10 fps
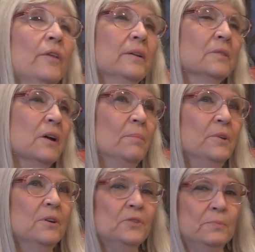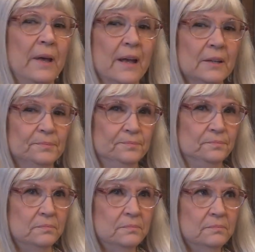that a couple years back
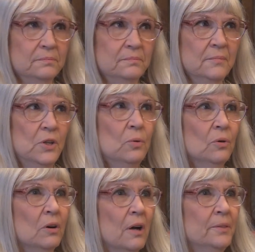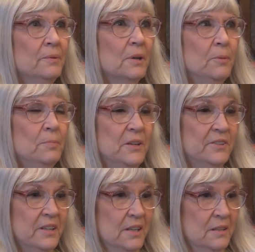you were on
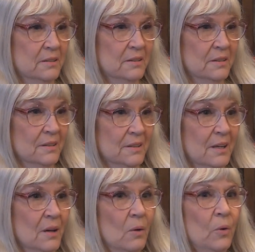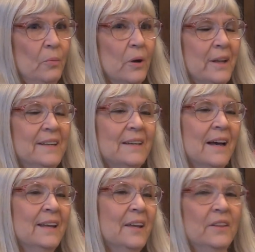WBZ. Yeah. With what
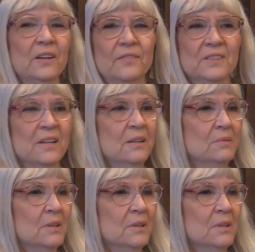I can't think of his name.